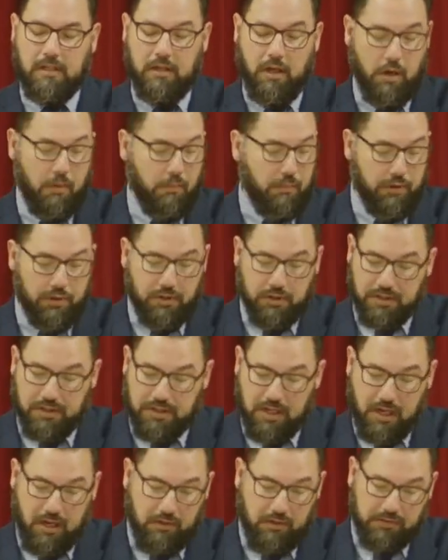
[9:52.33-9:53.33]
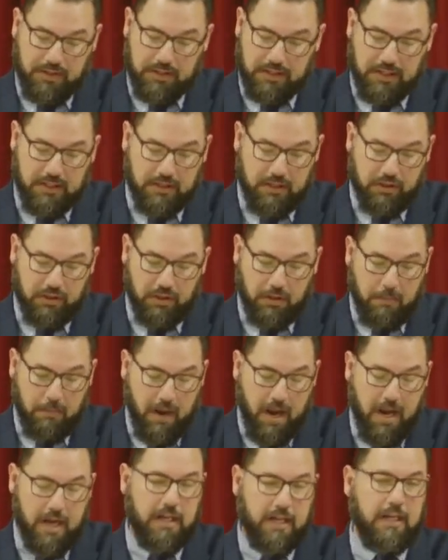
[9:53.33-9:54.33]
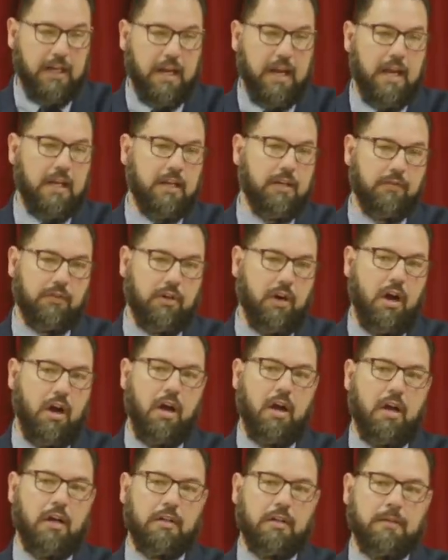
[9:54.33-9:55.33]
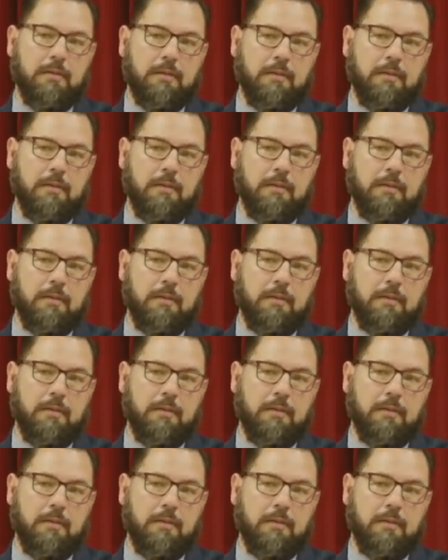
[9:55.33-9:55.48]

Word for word: Humble yourselves, he says, under the mighty hand of God.